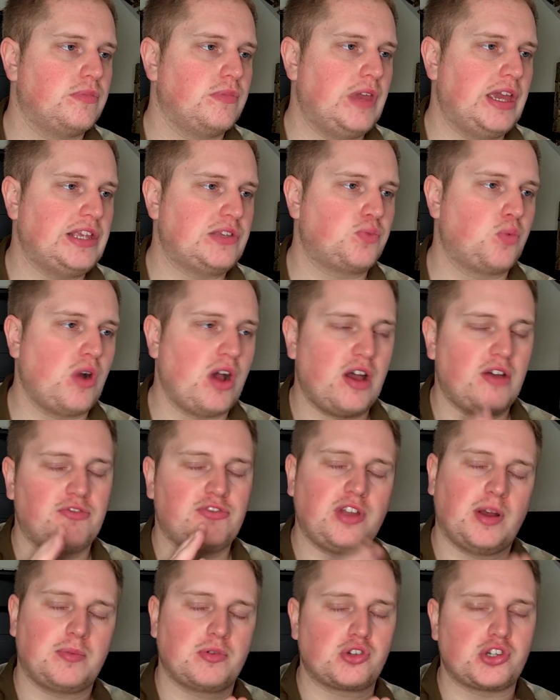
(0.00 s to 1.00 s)
It's worth
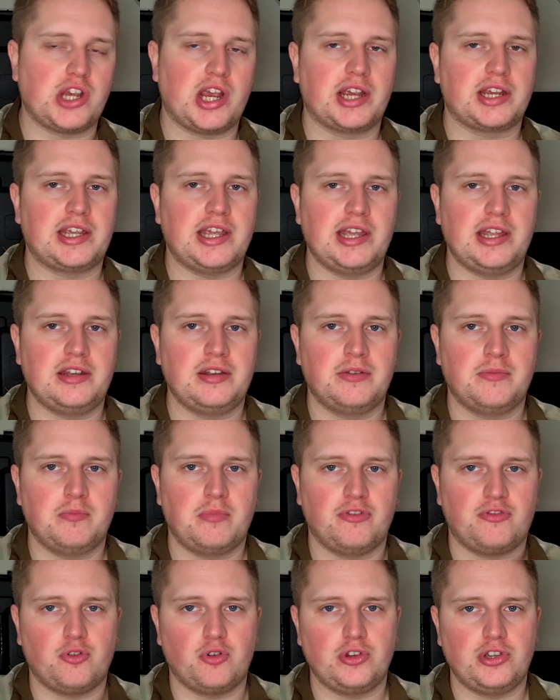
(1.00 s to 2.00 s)
double checking
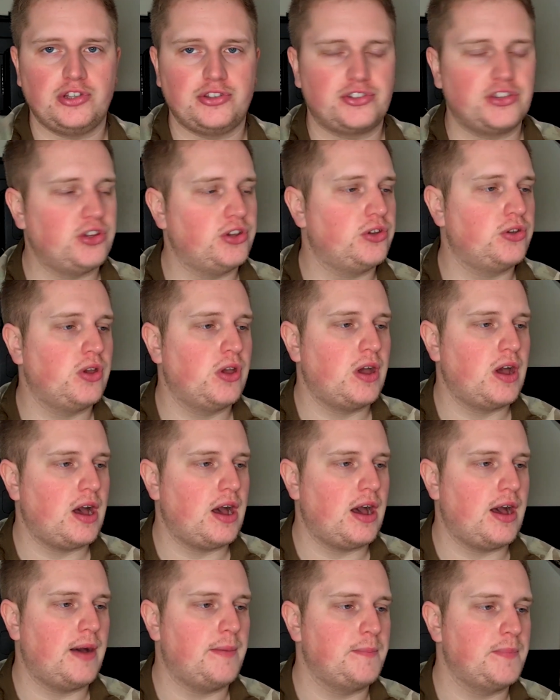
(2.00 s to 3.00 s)
before you do.
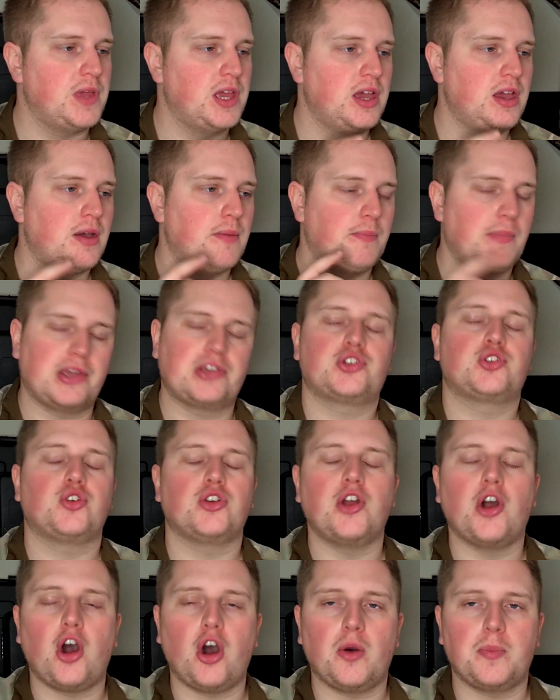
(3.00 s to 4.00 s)
Make sure
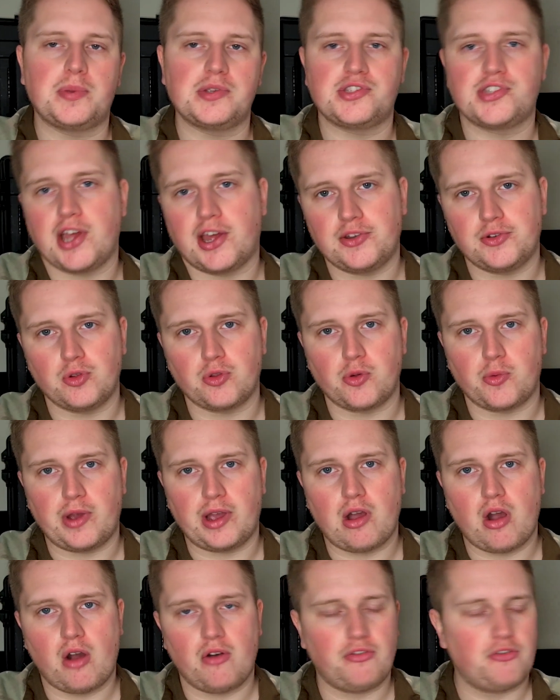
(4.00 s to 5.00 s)
your hop is turned all the way
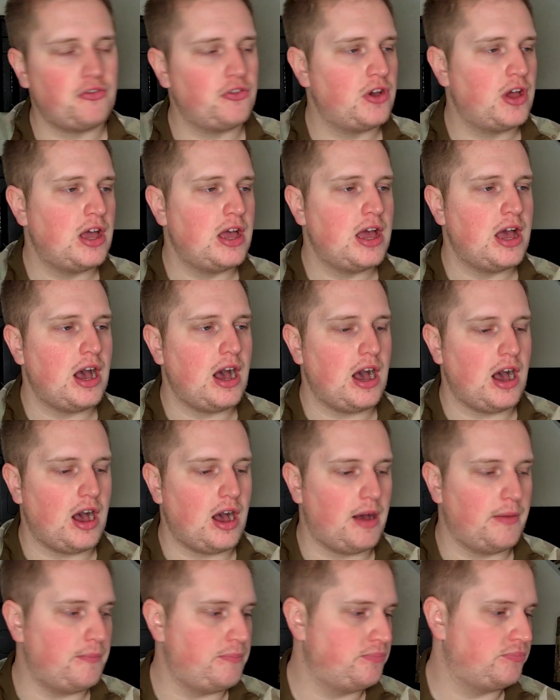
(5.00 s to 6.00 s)
off.
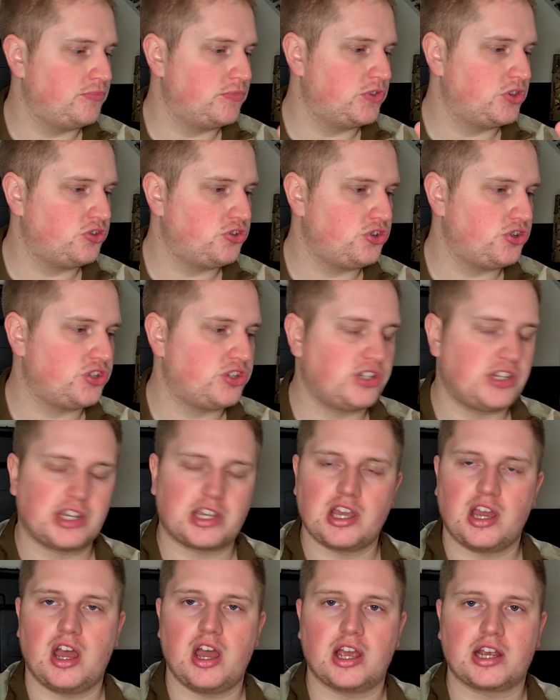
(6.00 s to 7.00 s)
Just stick
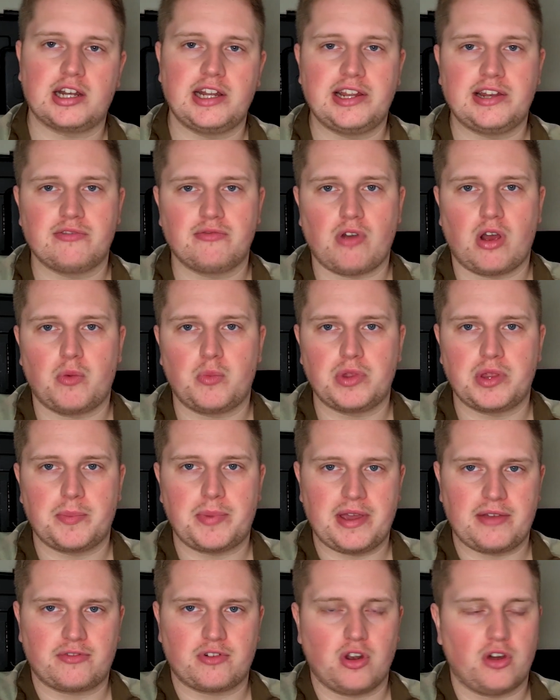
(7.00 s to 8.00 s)
a cleaning rod with a
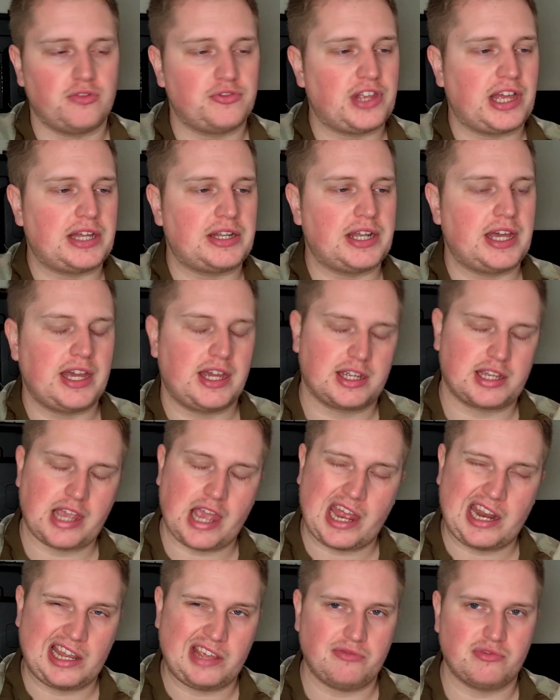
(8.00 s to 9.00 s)
bit of cloth down there,
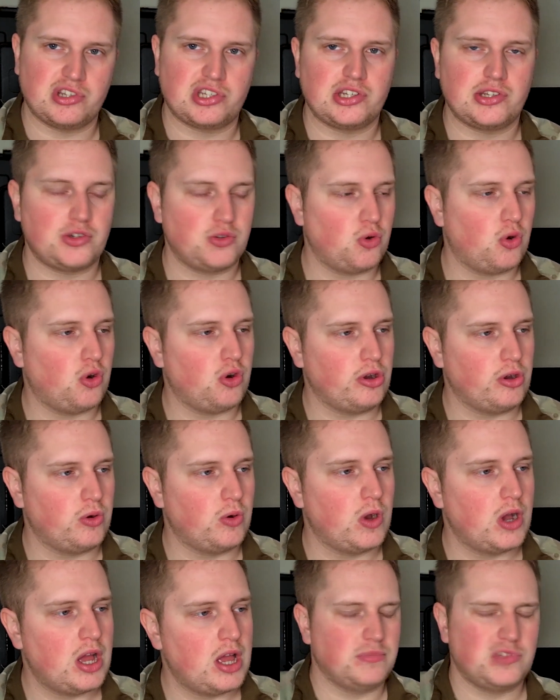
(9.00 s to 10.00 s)
get any residual
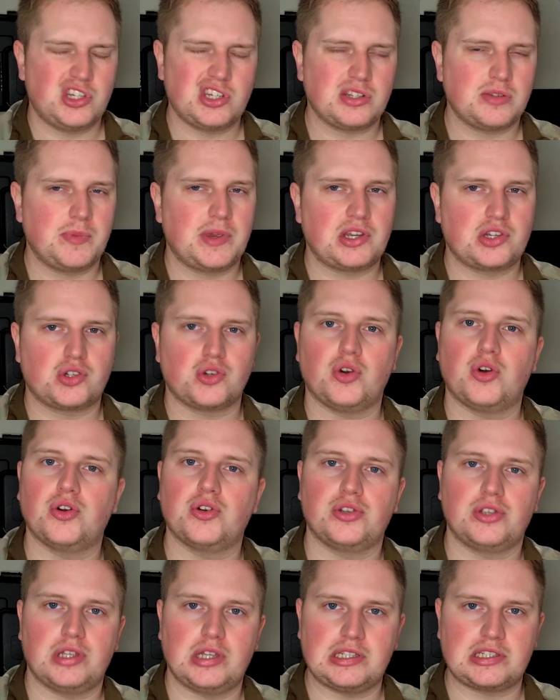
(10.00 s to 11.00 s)
oil, just to make sure
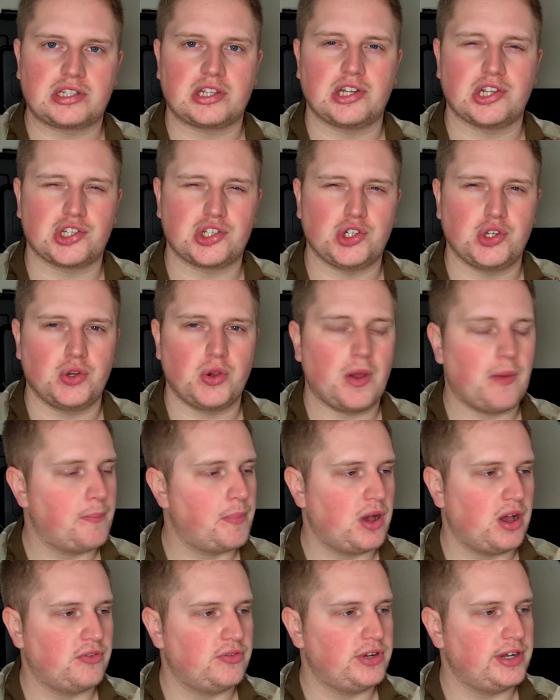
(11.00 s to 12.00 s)
it's going to shoot
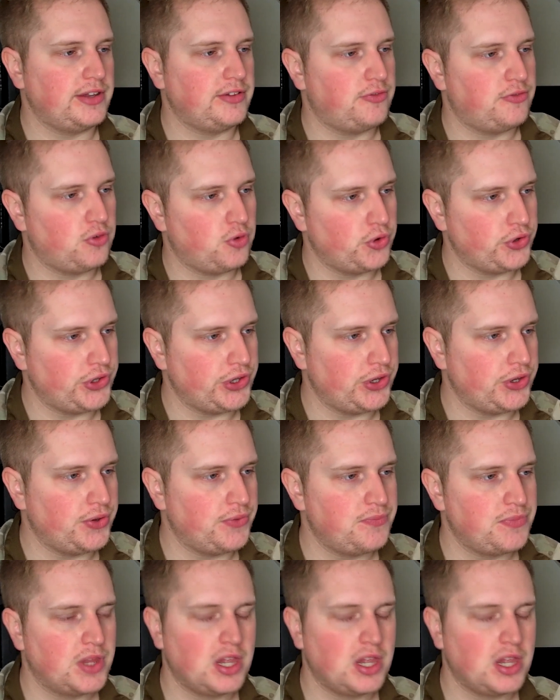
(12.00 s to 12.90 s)
perfectly for you.